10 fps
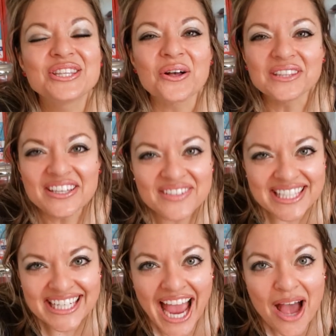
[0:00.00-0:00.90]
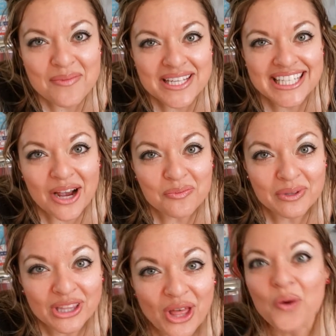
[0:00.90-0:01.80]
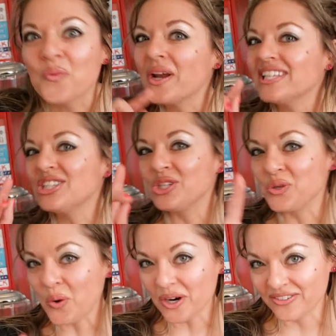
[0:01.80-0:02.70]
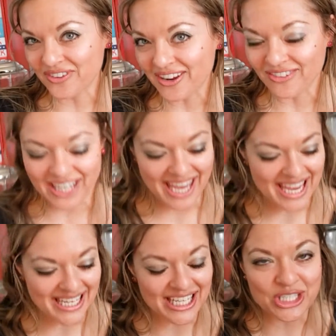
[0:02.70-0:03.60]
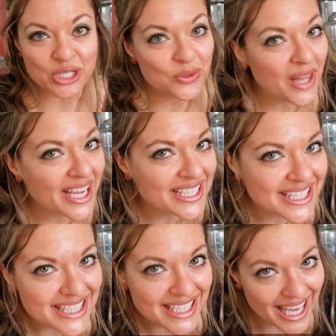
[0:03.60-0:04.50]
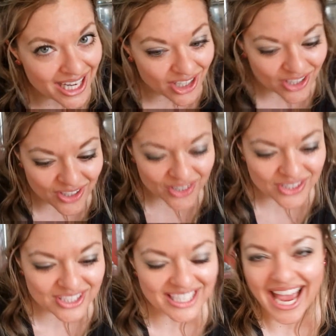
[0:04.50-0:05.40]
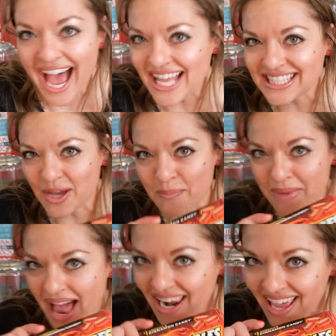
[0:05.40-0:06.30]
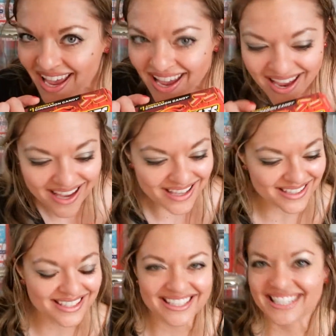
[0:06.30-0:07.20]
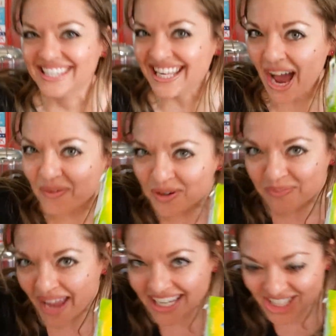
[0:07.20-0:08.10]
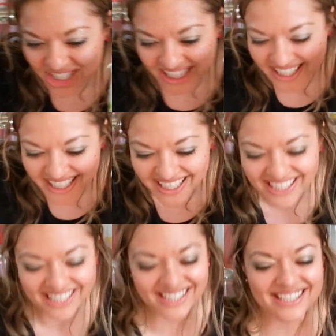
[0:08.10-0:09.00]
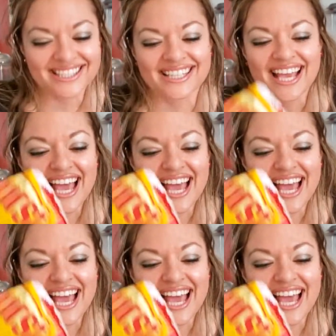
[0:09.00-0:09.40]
So leave us a comment down below. What is your favorite candy? Do you like Skittles, Hot Tamales, Sour Patch Kids,